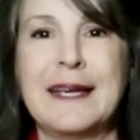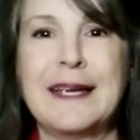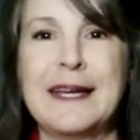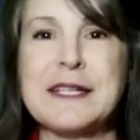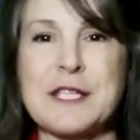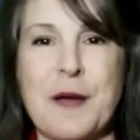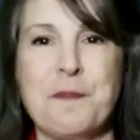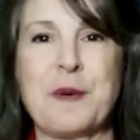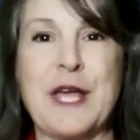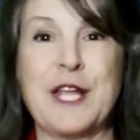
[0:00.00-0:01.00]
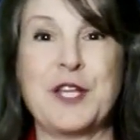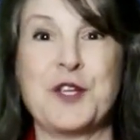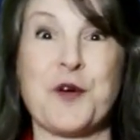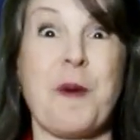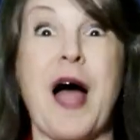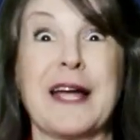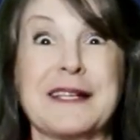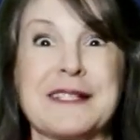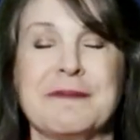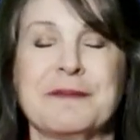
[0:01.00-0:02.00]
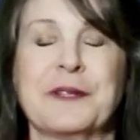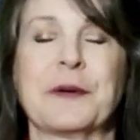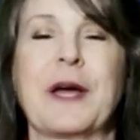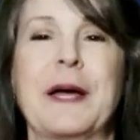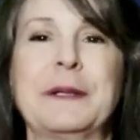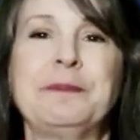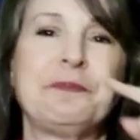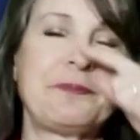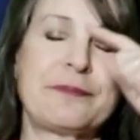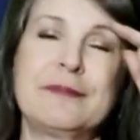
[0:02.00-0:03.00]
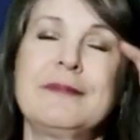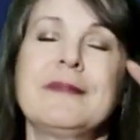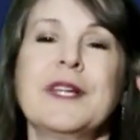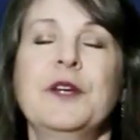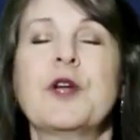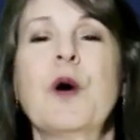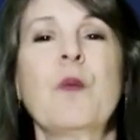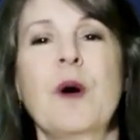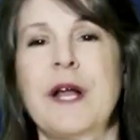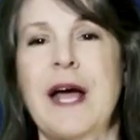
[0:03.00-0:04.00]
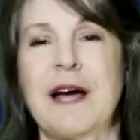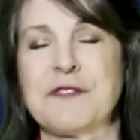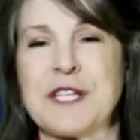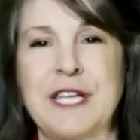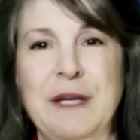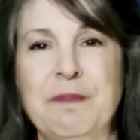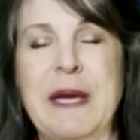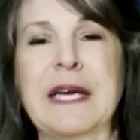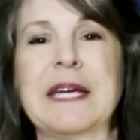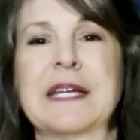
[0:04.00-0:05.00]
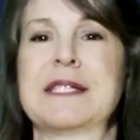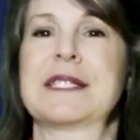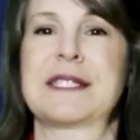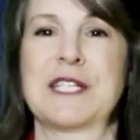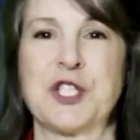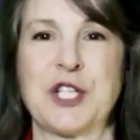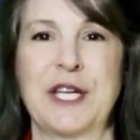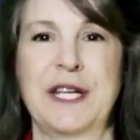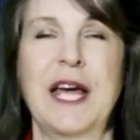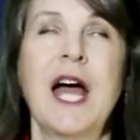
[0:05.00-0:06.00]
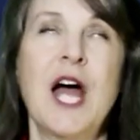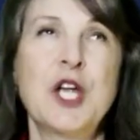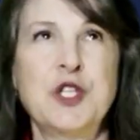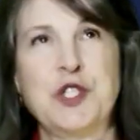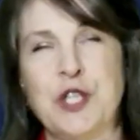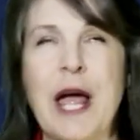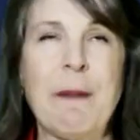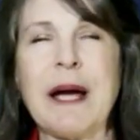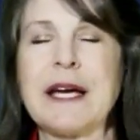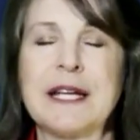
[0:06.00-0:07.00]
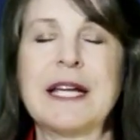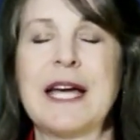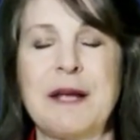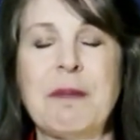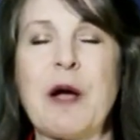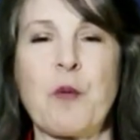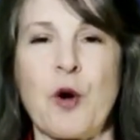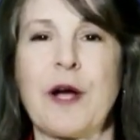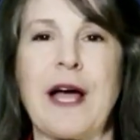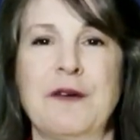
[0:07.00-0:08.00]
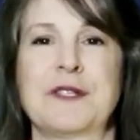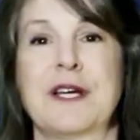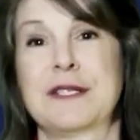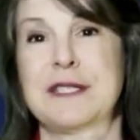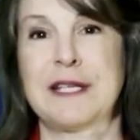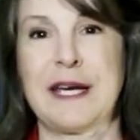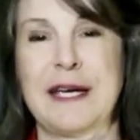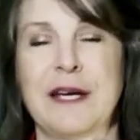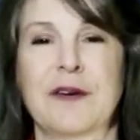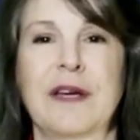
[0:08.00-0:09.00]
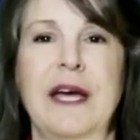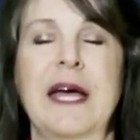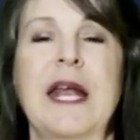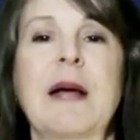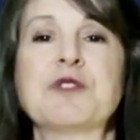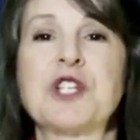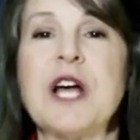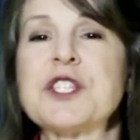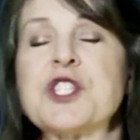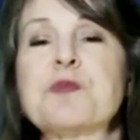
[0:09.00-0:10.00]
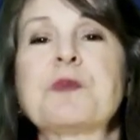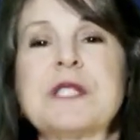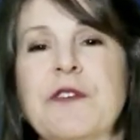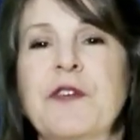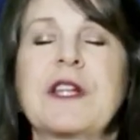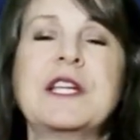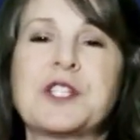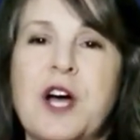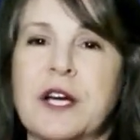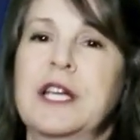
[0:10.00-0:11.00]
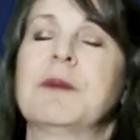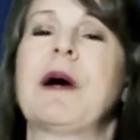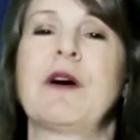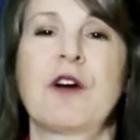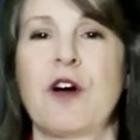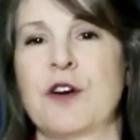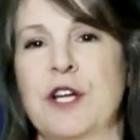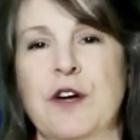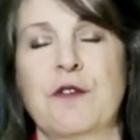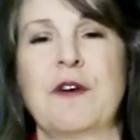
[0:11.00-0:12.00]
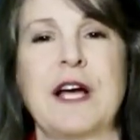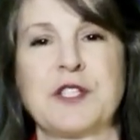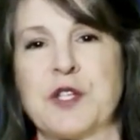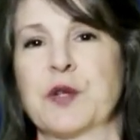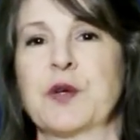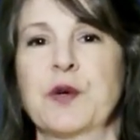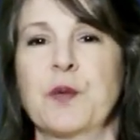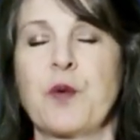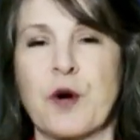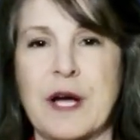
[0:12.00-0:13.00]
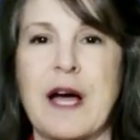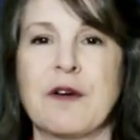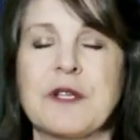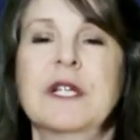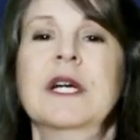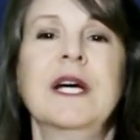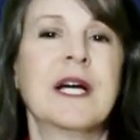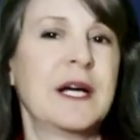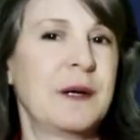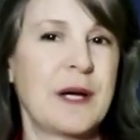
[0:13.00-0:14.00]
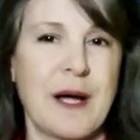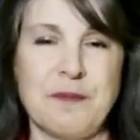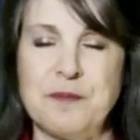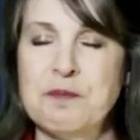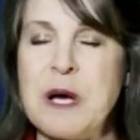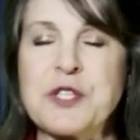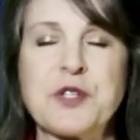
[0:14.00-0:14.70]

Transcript: is up in your mind, okay? You don't want to have to keep making a decision. Am I going to get my workout done today? Okay. And I'm just specifically talking about cardiovascular workout. Muscle